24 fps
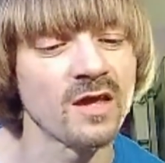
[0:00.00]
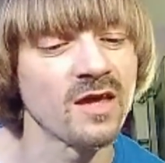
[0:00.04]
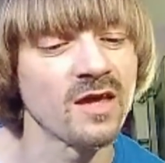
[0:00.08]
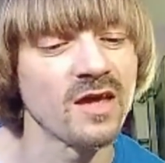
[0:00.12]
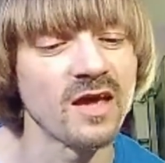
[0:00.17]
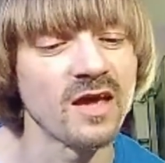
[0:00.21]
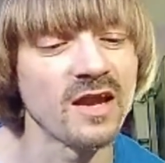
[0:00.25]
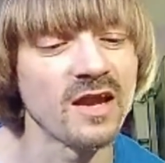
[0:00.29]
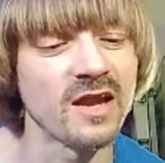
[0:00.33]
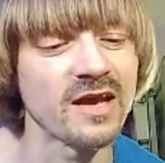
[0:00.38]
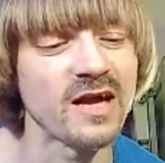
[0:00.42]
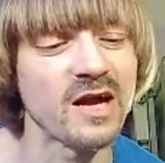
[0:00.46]

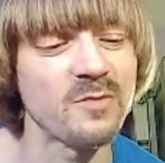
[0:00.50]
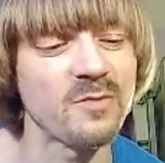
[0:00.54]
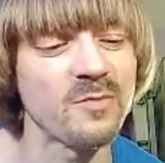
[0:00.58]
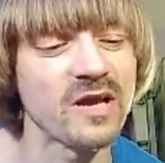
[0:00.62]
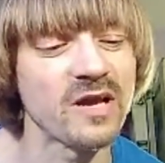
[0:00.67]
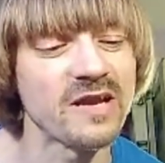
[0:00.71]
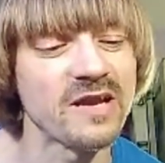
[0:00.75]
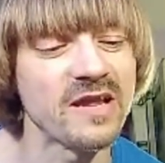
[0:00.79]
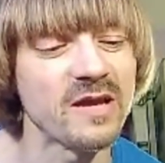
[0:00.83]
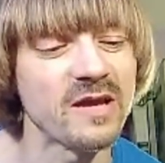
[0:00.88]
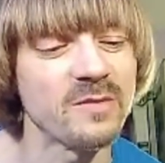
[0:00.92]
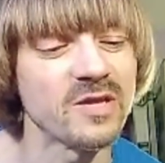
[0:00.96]
And I got
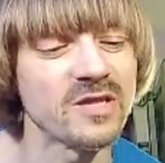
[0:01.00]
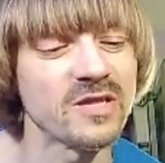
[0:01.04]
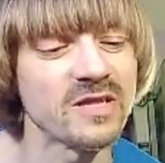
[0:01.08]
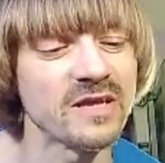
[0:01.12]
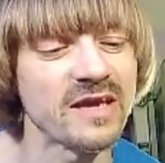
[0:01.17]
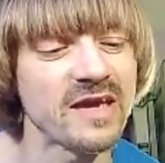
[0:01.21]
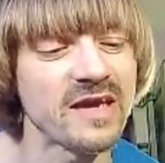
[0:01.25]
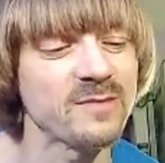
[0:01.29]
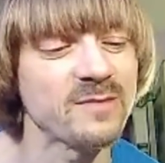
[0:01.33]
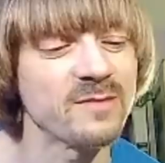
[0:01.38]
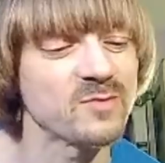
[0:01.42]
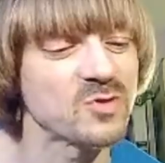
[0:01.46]
my name in the
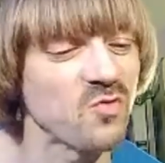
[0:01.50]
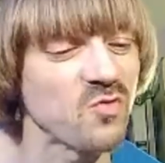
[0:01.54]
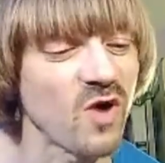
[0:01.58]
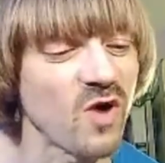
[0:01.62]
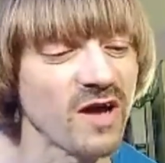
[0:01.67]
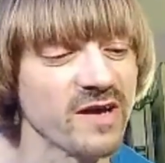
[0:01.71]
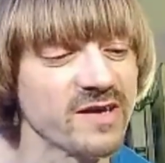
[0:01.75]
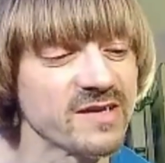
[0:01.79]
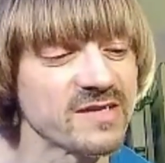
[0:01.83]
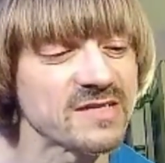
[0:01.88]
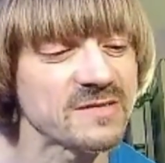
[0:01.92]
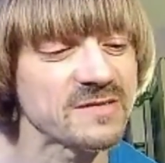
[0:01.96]
game
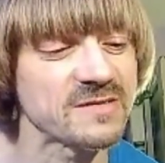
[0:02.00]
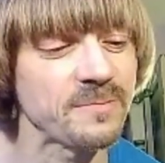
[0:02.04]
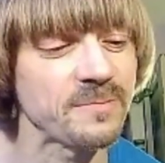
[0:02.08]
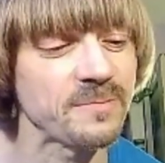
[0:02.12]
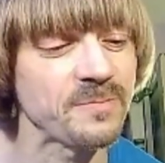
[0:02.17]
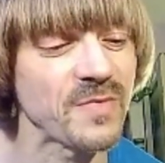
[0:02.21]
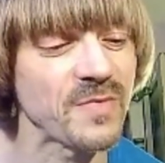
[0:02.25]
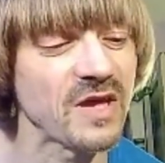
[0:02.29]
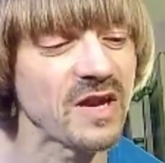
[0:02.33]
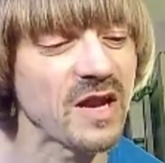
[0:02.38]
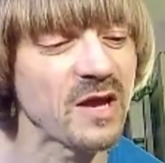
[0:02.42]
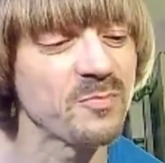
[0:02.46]
twice.
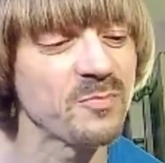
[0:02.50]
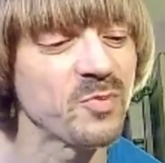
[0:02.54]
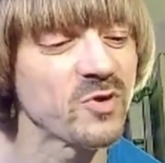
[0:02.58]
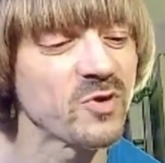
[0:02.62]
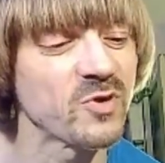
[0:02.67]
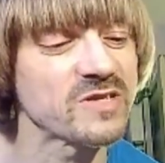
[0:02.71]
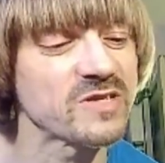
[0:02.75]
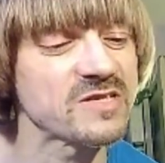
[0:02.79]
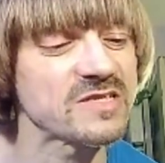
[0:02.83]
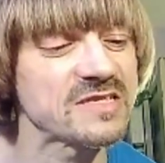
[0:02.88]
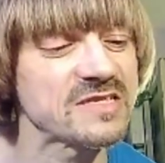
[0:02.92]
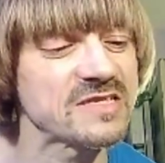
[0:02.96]
And I put
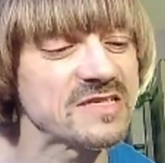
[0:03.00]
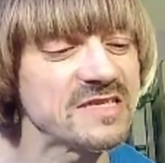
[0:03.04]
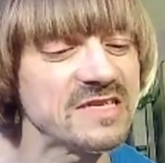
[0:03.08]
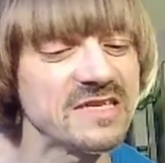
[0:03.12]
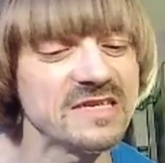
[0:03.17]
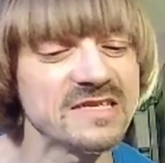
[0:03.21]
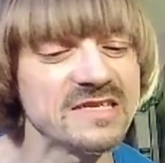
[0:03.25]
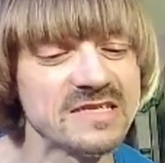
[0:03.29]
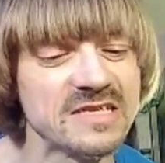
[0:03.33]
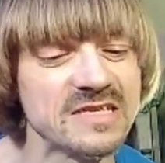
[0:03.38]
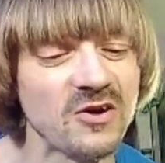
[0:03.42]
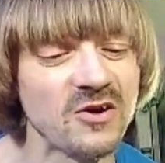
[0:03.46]

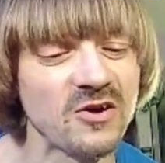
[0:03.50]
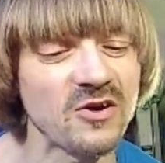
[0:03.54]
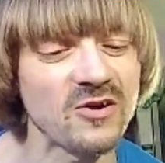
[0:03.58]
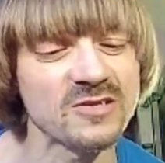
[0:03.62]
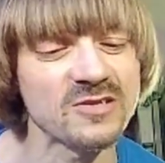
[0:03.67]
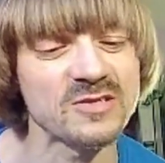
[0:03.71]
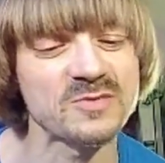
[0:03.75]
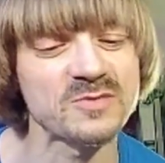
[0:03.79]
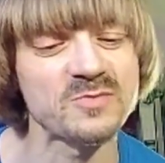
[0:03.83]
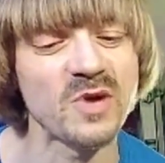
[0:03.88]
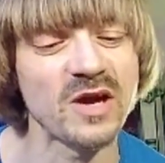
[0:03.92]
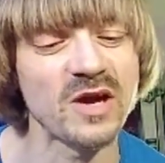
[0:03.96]
CCR as my
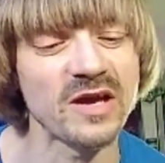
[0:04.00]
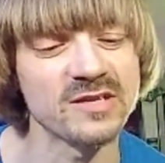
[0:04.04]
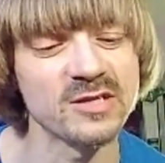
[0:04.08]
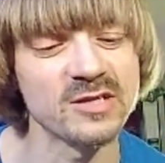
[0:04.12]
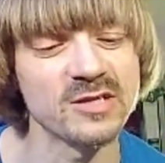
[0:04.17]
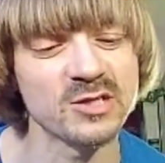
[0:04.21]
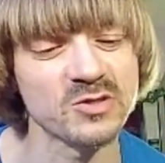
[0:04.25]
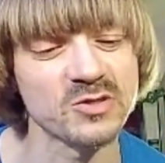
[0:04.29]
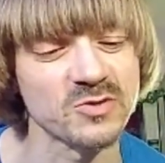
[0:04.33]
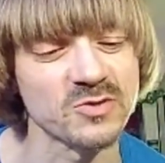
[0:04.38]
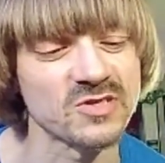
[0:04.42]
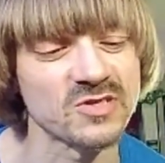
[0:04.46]
initials
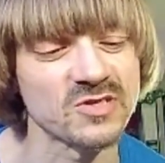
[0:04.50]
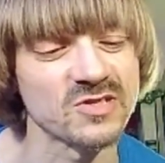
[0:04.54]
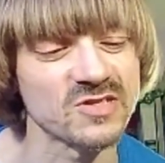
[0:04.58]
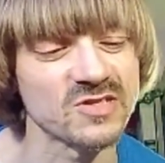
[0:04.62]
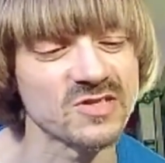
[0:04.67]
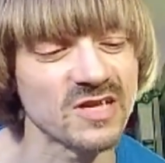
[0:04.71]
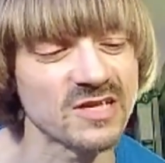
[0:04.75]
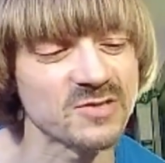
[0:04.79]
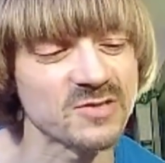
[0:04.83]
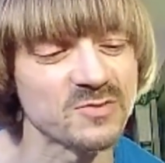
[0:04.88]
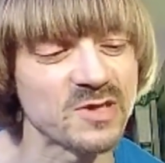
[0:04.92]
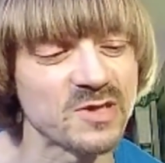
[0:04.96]
because that's what
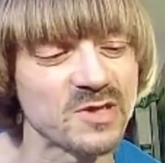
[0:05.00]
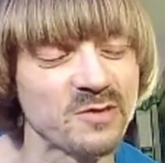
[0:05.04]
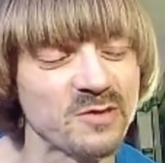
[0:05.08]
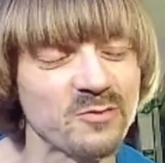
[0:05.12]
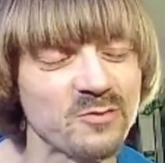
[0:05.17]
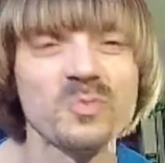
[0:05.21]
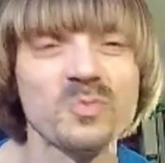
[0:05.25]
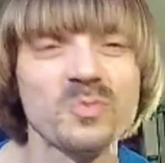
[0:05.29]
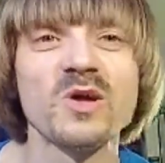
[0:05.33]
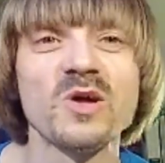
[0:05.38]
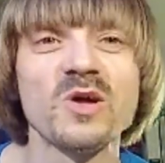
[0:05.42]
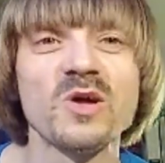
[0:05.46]
they were
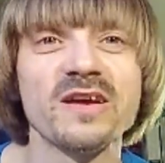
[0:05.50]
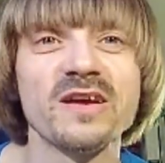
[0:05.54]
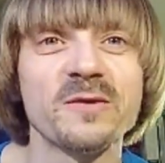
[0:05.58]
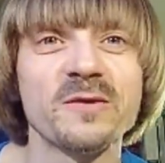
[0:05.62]
playing.